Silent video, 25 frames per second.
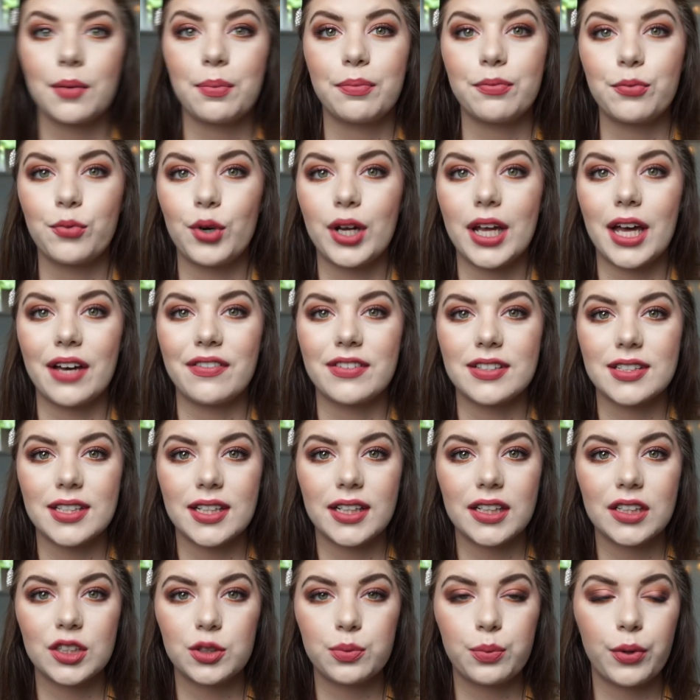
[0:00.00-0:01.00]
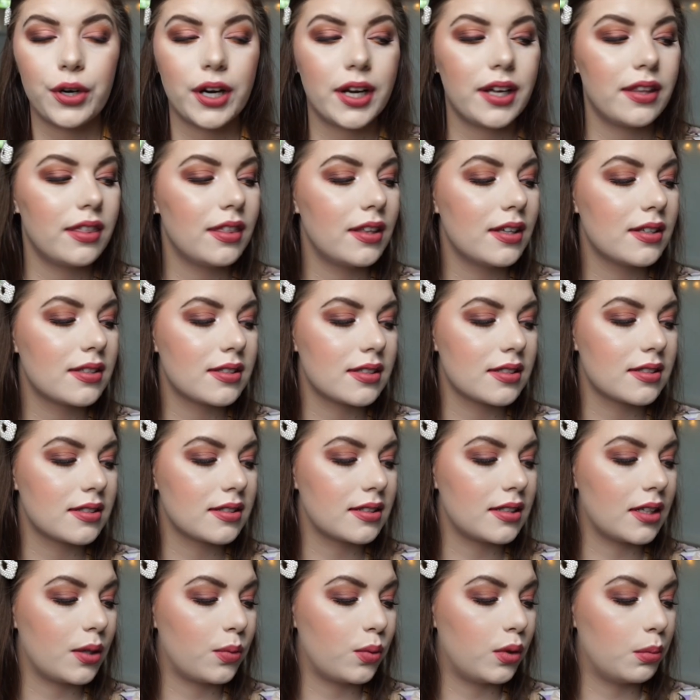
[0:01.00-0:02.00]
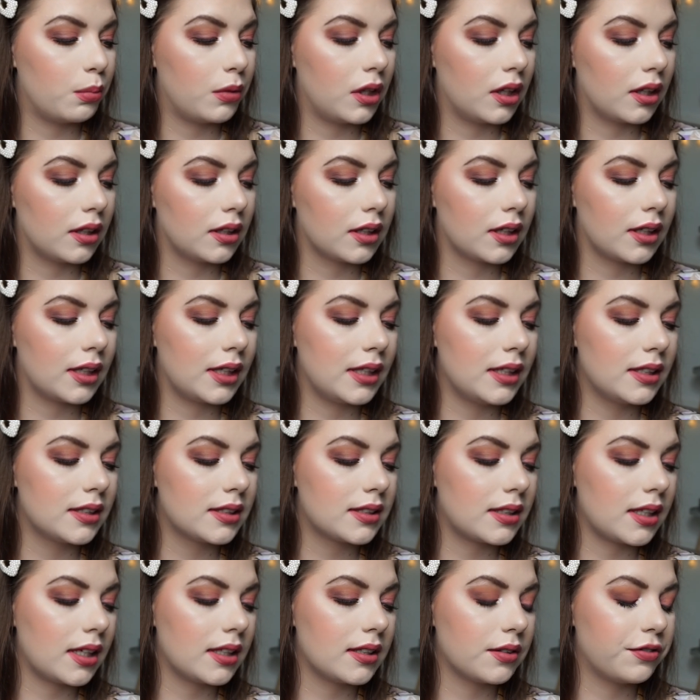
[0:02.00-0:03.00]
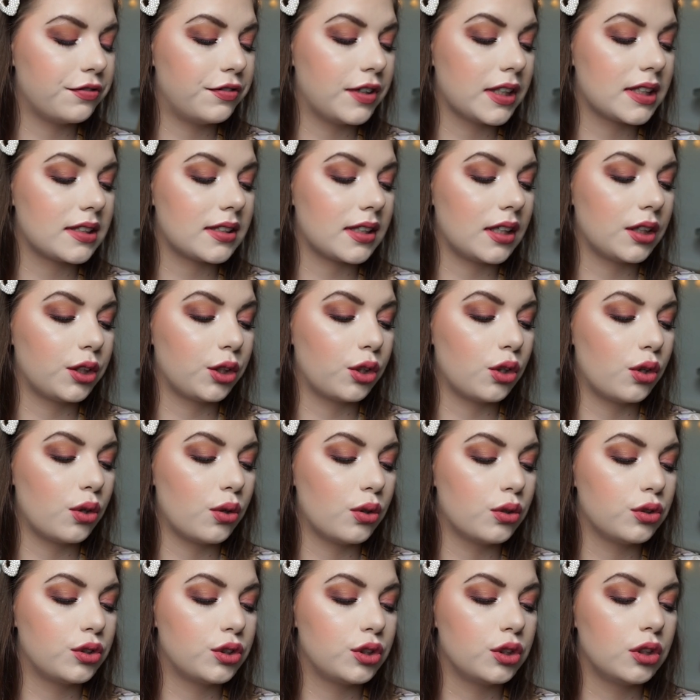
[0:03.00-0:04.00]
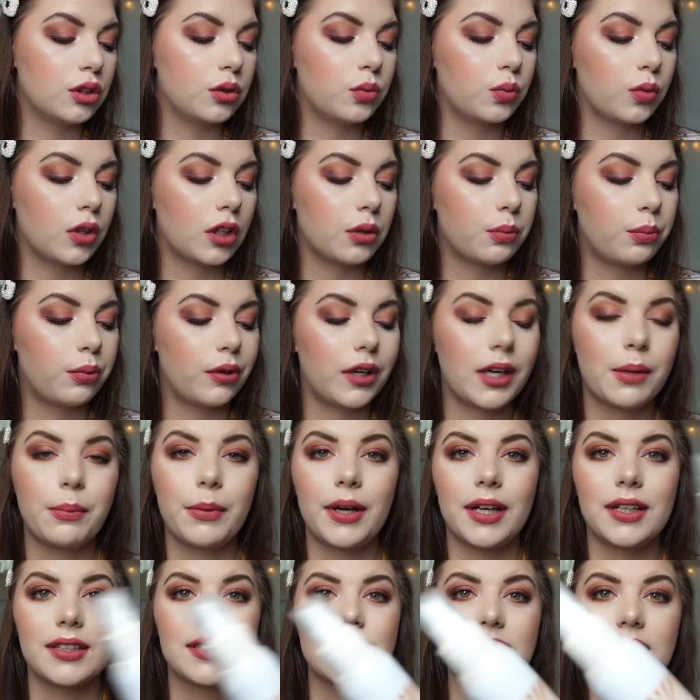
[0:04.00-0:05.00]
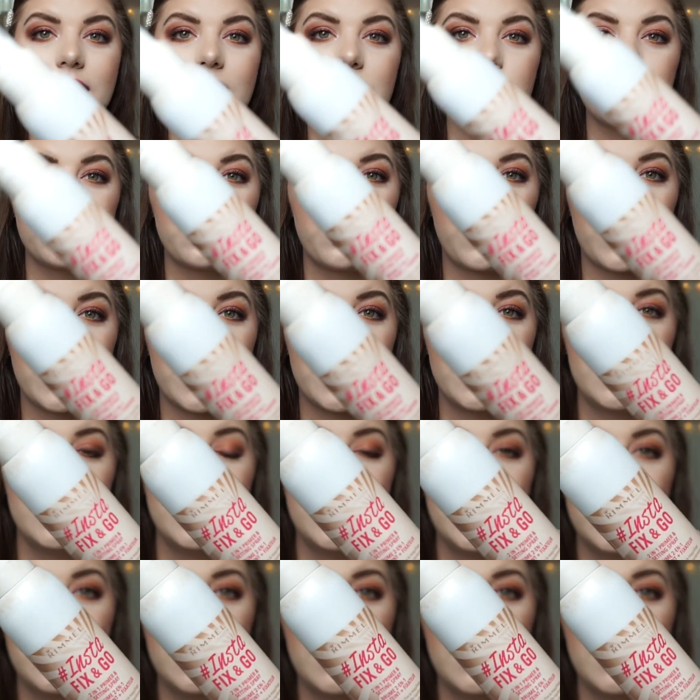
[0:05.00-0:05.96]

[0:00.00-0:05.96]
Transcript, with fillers: up, we have a setting spray. This is the Rimmel London Insta Fix and Go 2-in-1 Primer and Setting Spray.